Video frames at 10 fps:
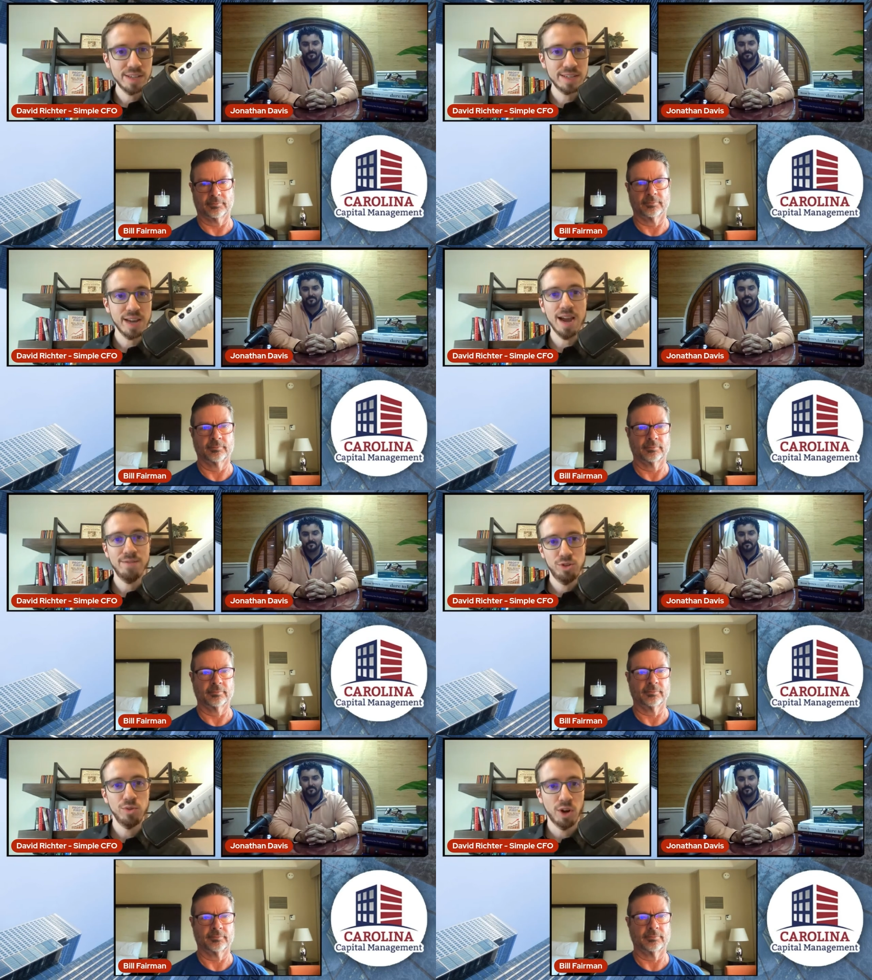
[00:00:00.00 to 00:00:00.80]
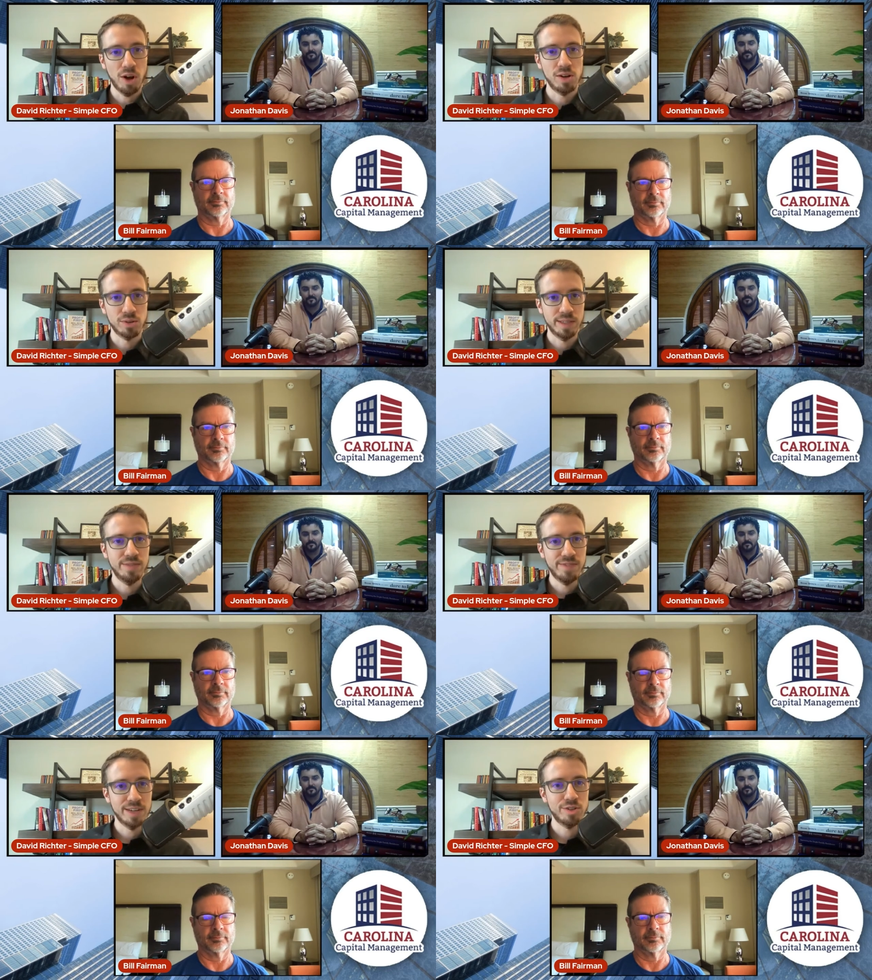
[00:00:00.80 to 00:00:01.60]
Speaker 1: this, I have two calls with
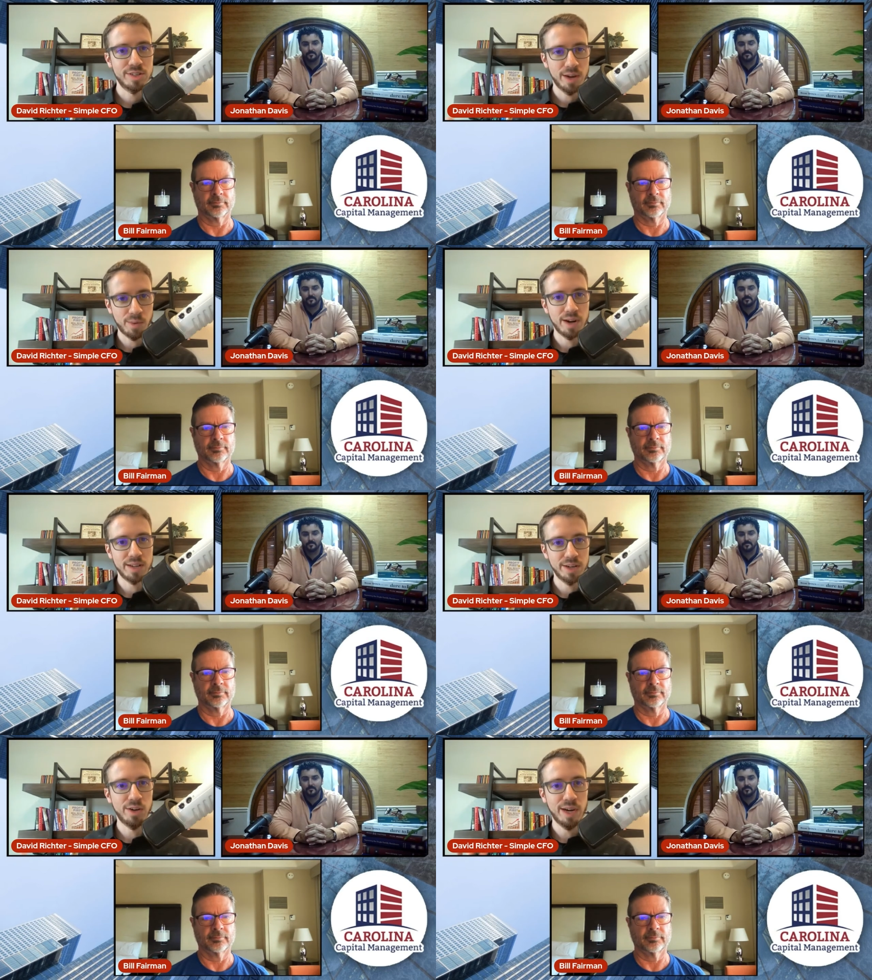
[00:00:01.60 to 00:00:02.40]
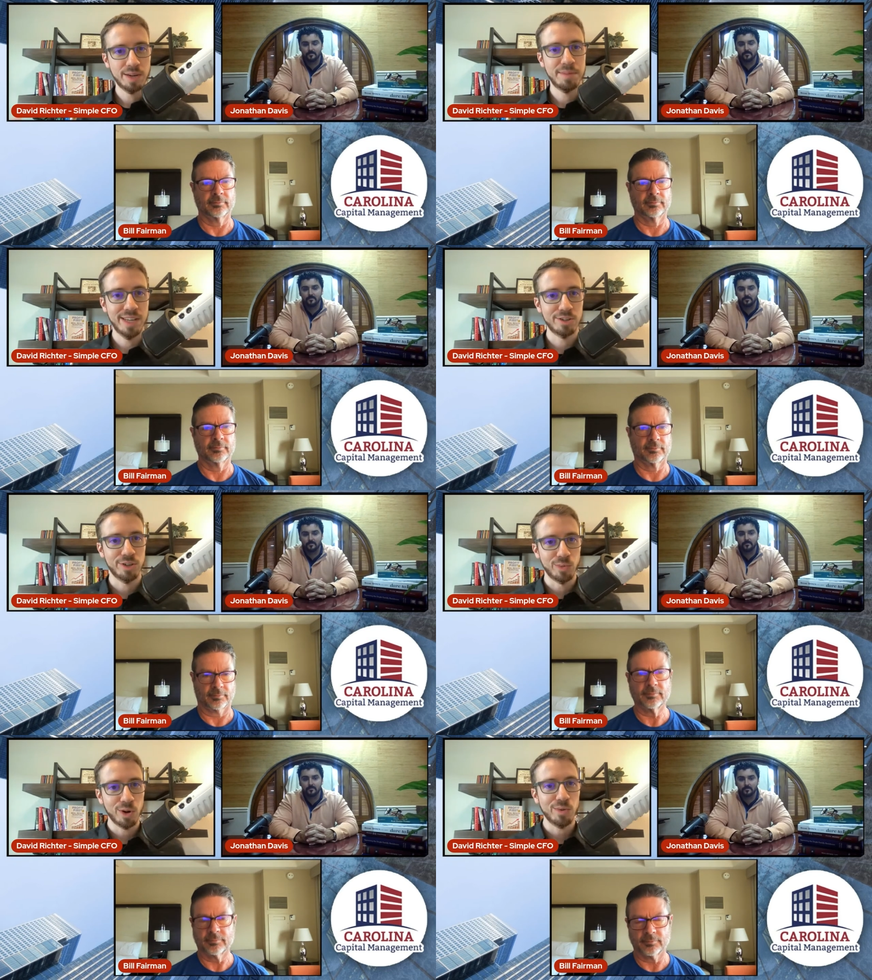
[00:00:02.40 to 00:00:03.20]
investors that want to you know like
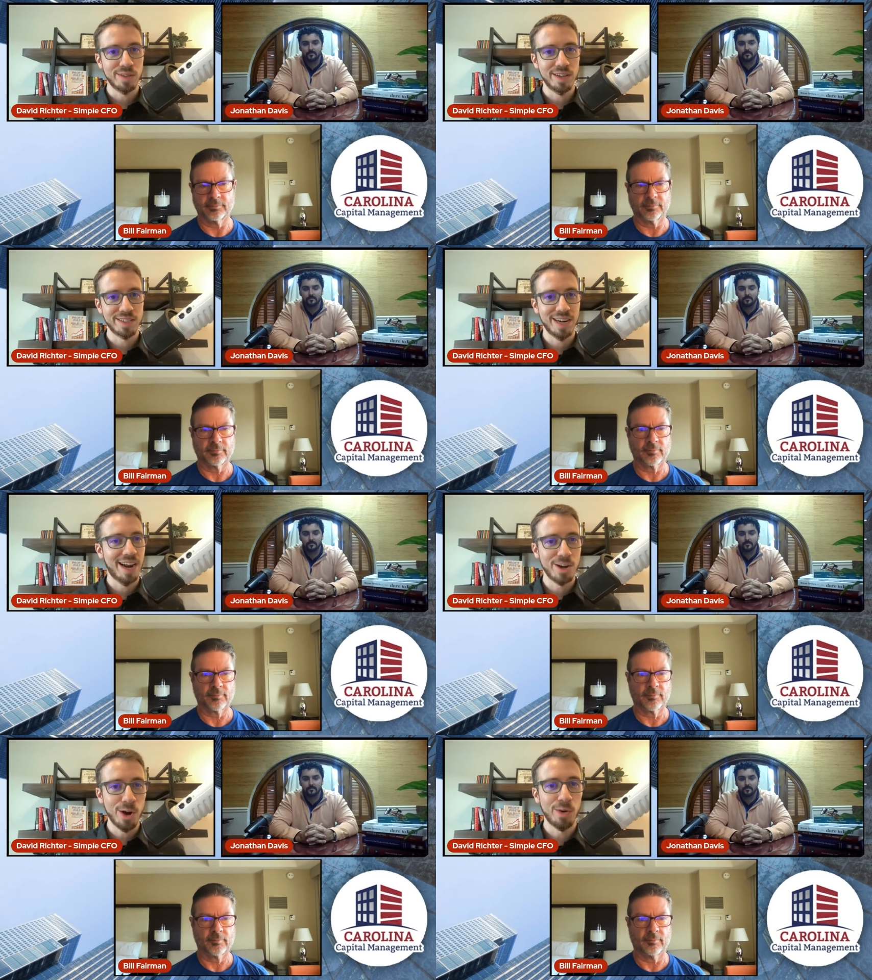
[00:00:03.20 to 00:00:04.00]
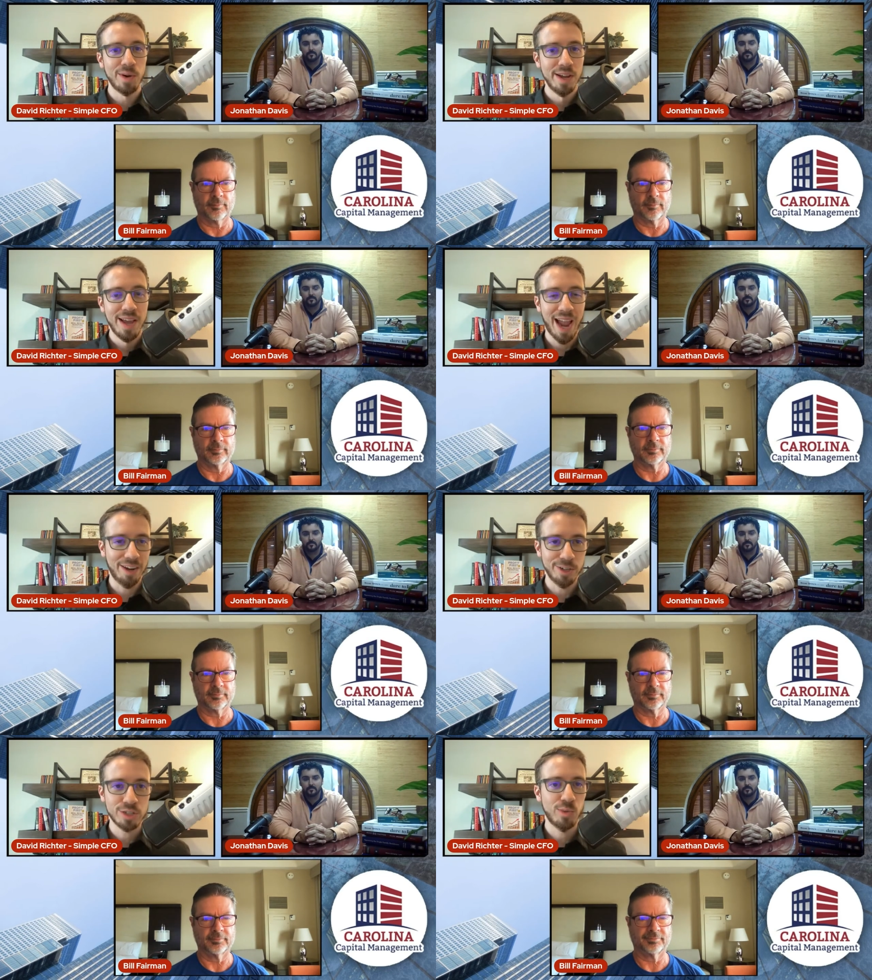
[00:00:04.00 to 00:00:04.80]
potentially work with us, and I know
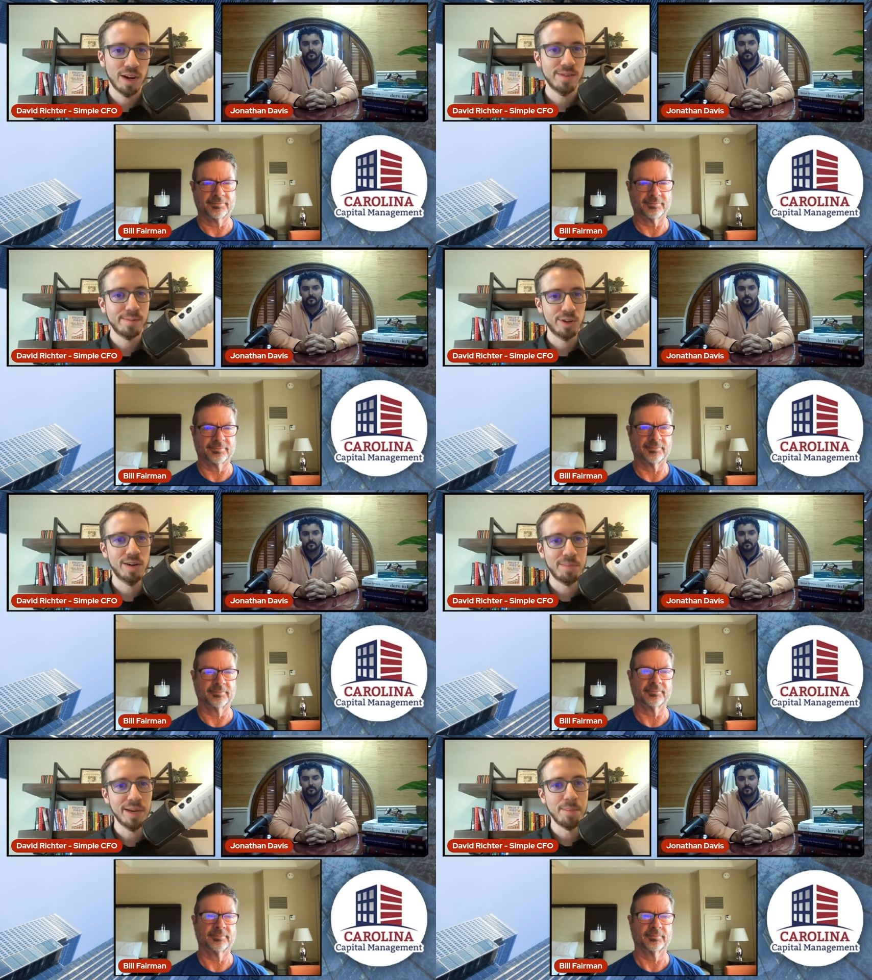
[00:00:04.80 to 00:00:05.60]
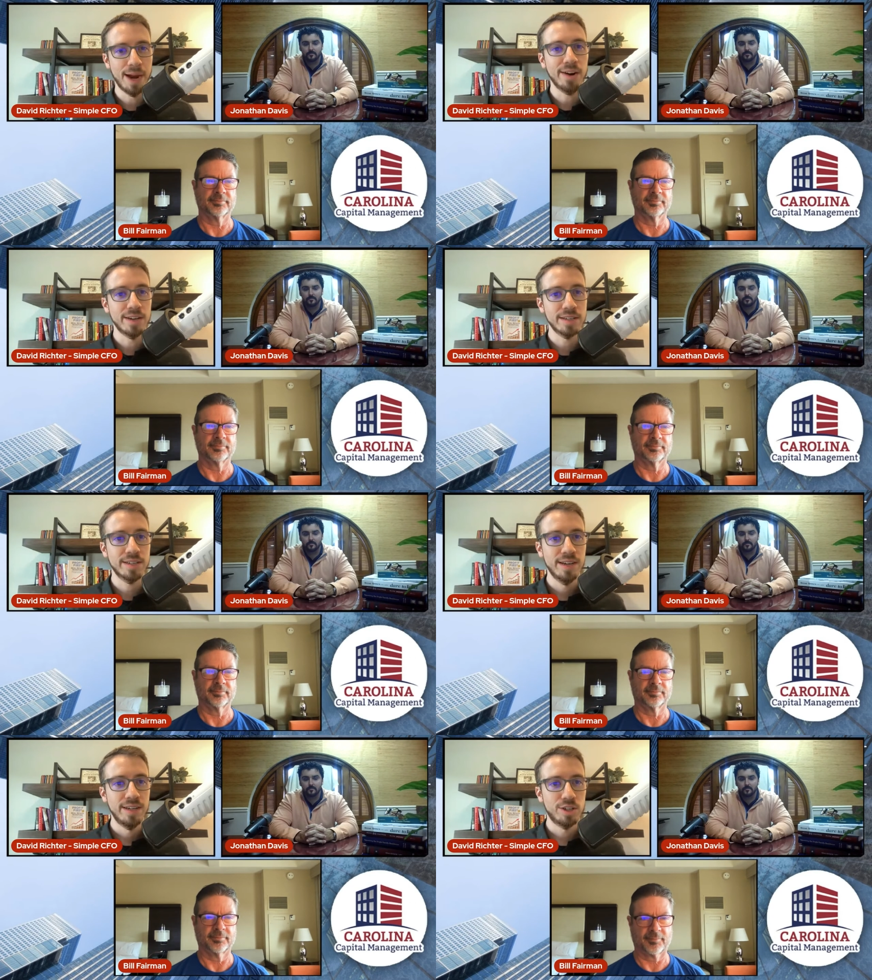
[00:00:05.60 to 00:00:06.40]
at least one of them is going to be
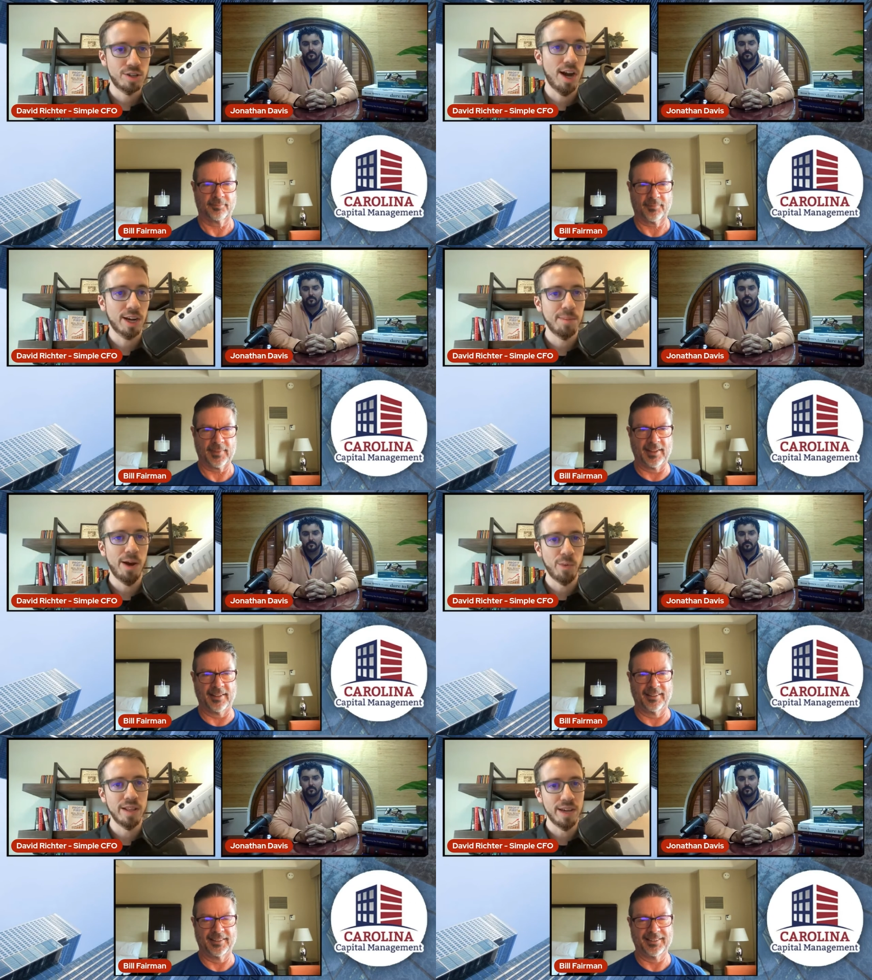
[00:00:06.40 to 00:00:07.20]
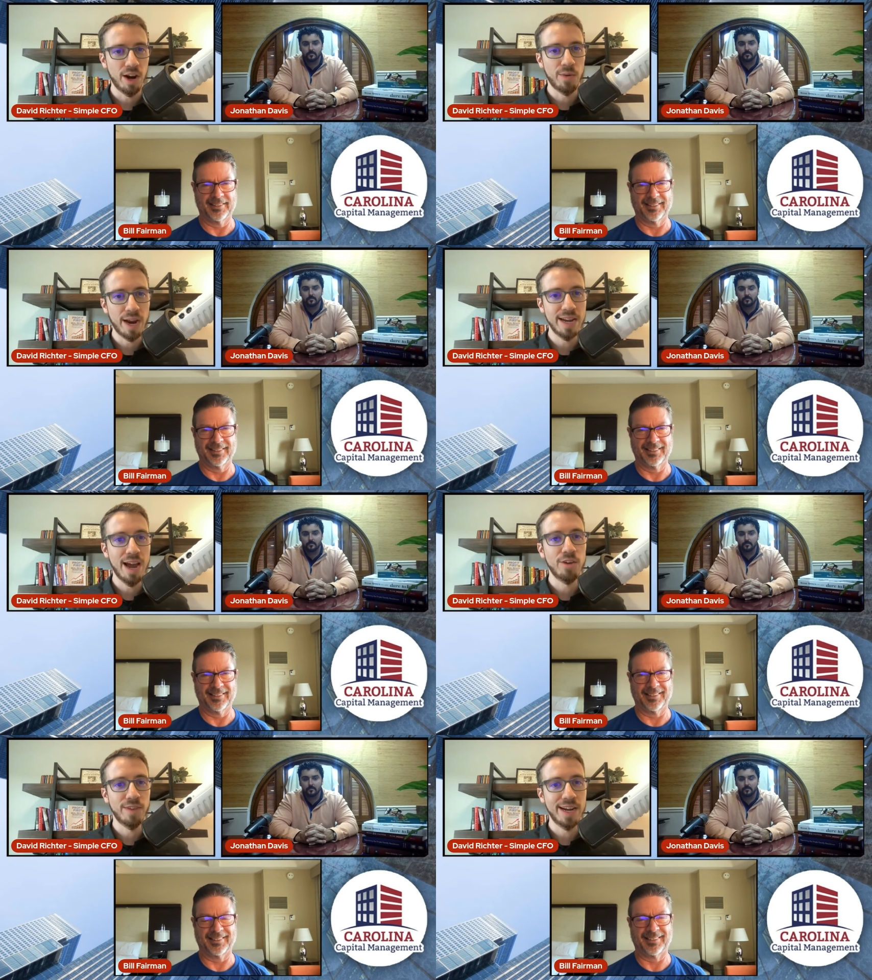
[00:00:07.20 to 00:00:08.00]
embarrassed to talk about where they are right
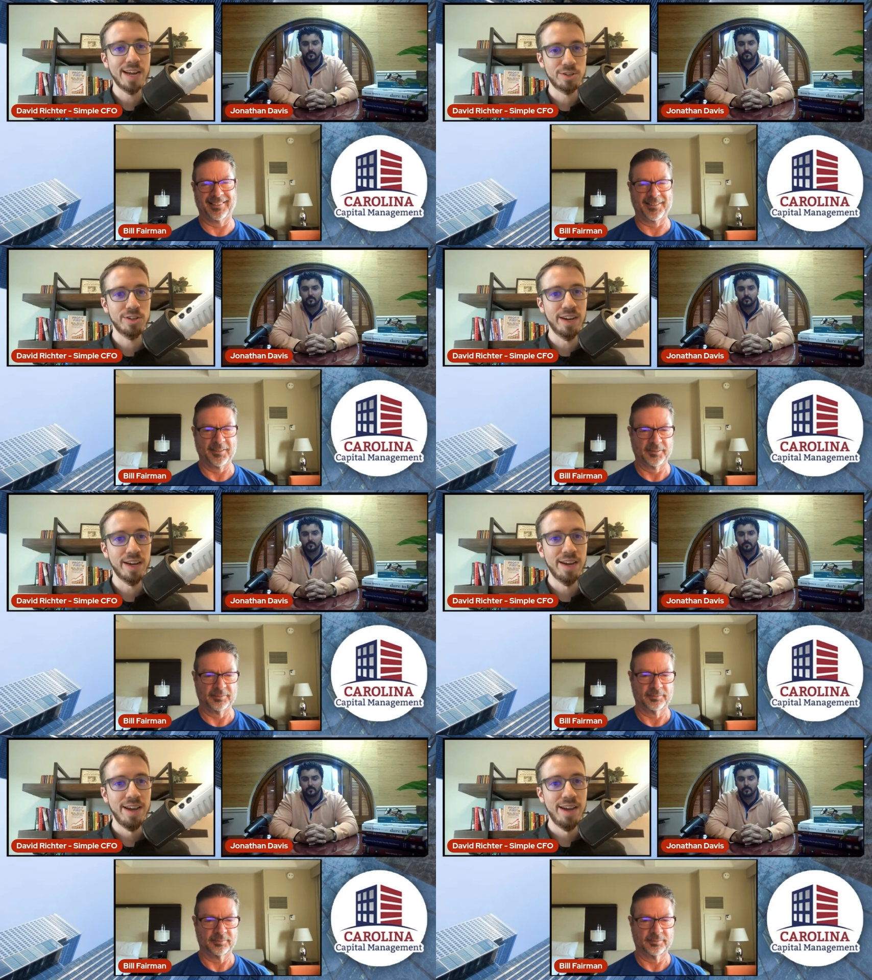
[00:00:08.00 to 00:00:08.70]
now financially